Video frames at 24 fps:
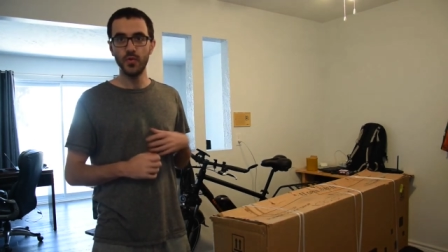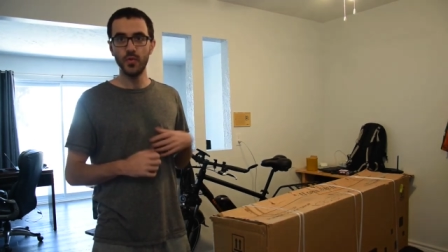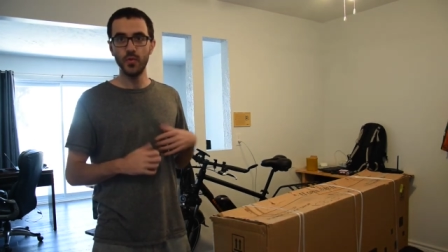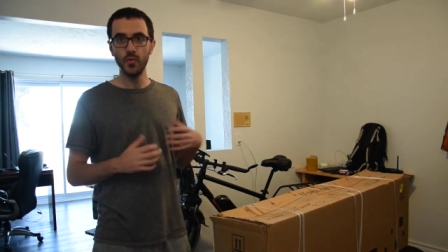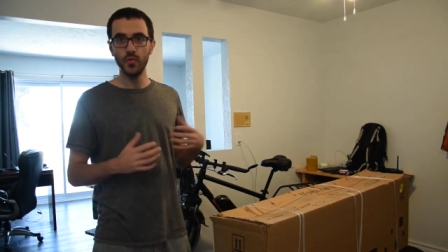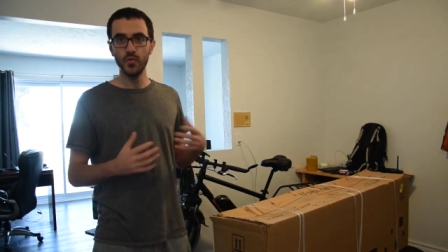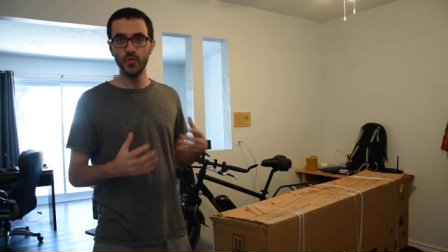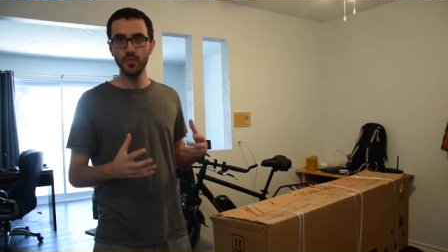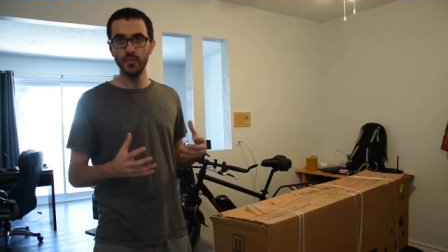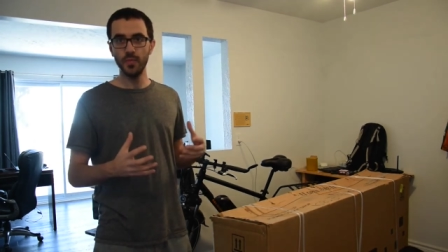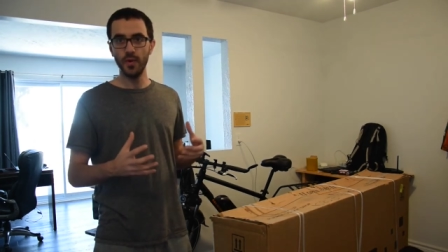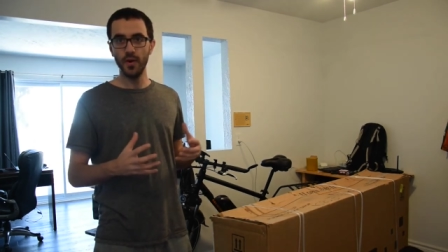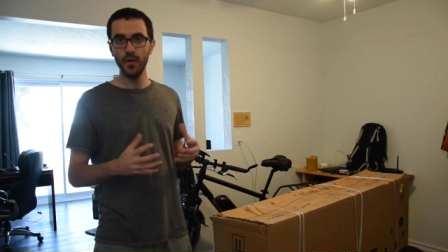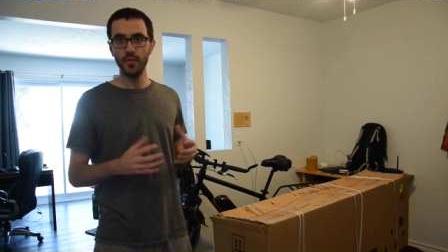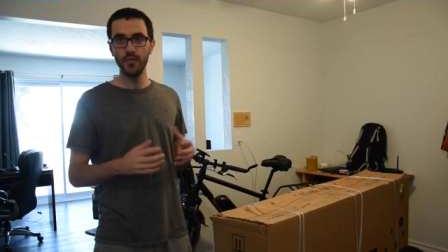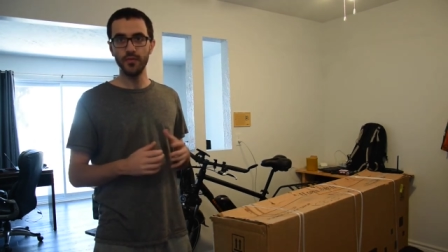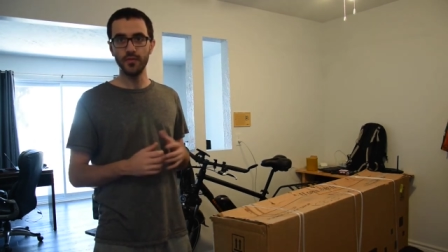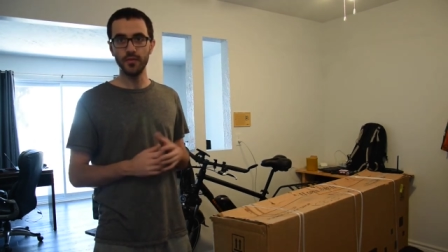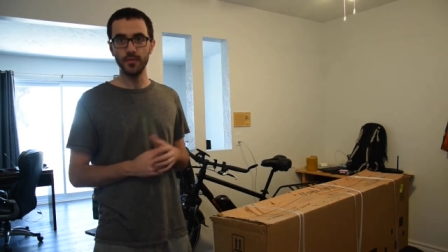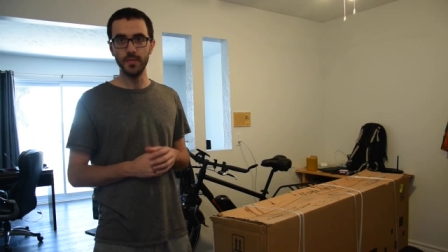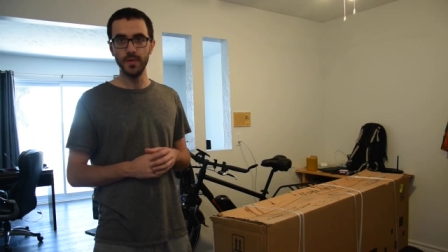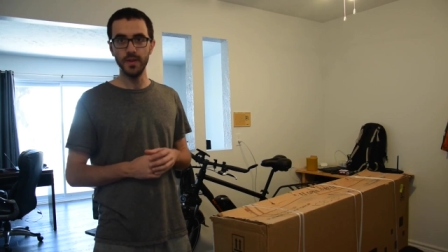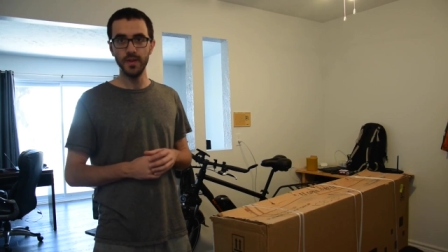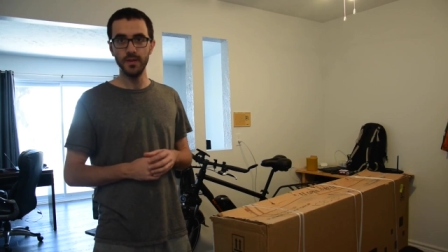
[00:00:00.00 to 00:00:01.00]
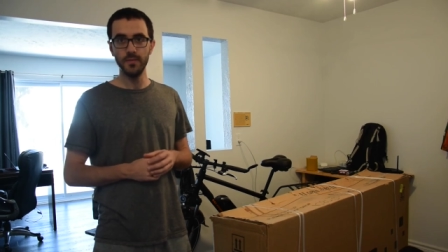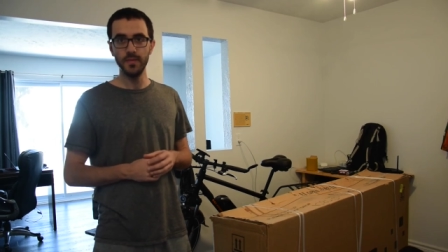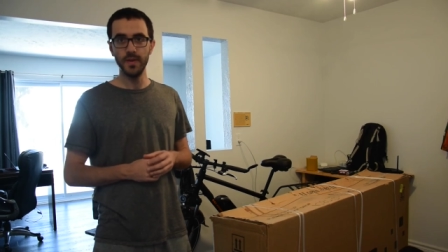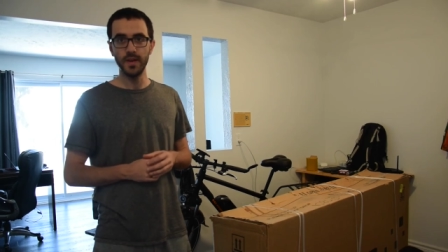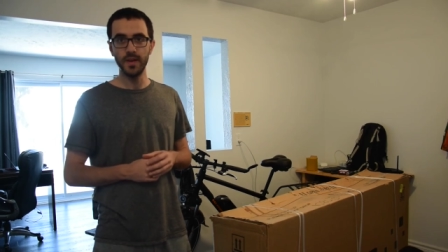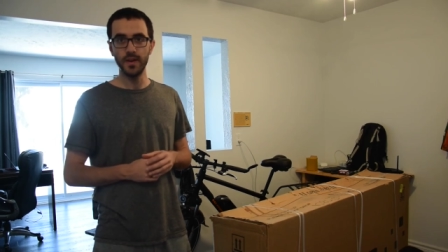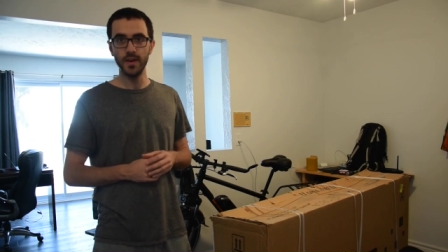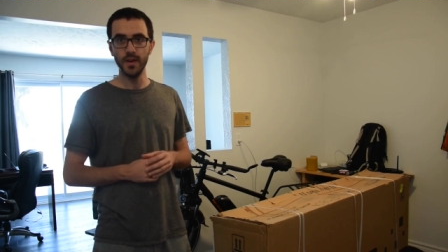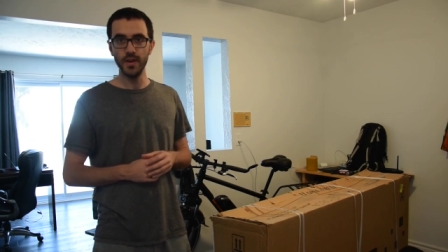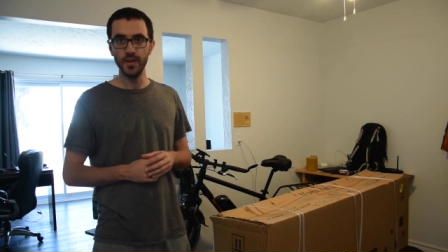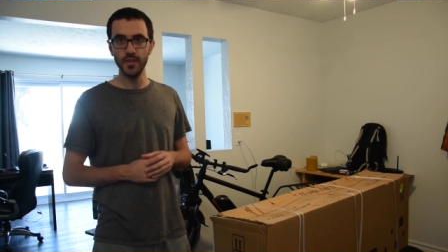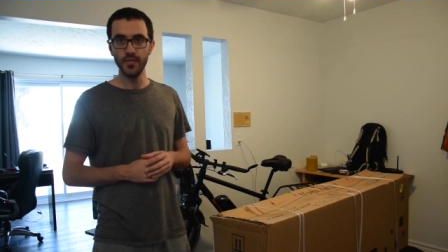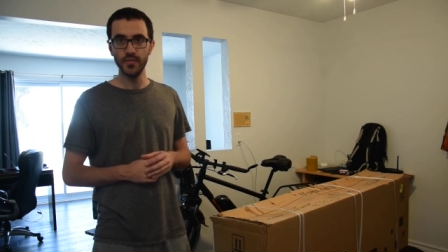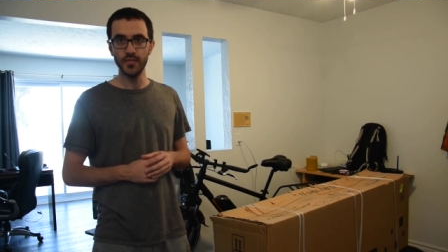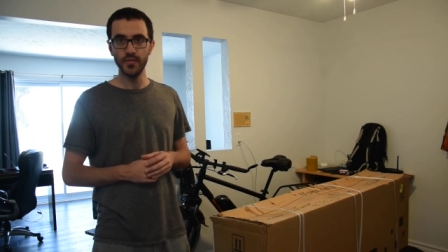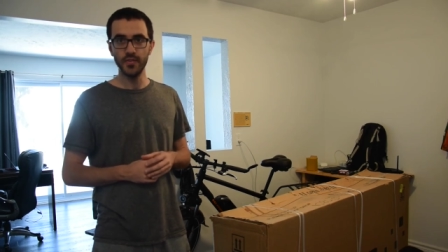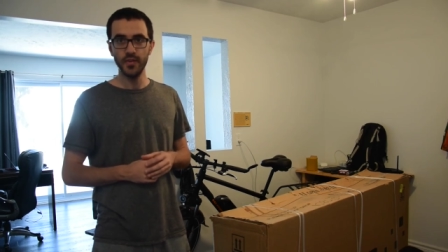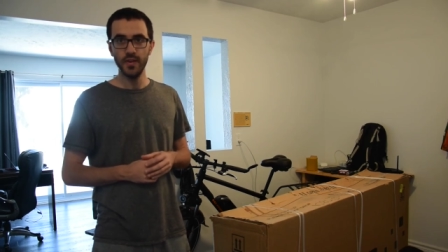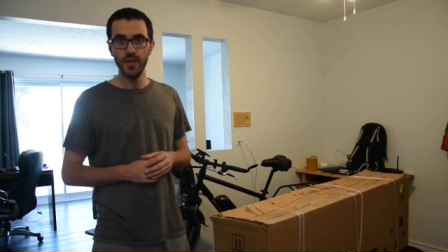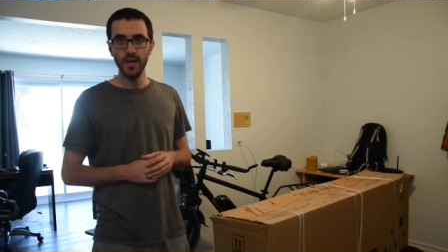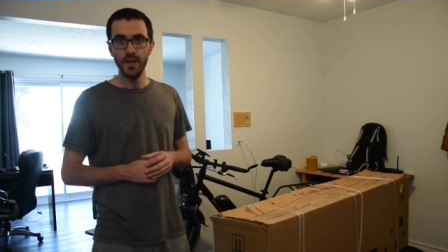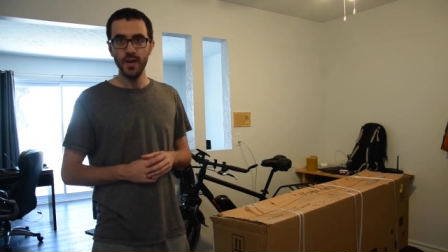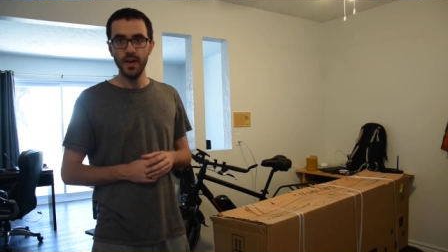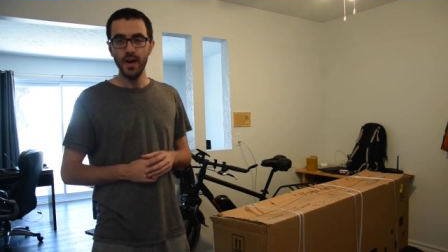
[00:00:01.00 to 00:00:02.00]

too small for me because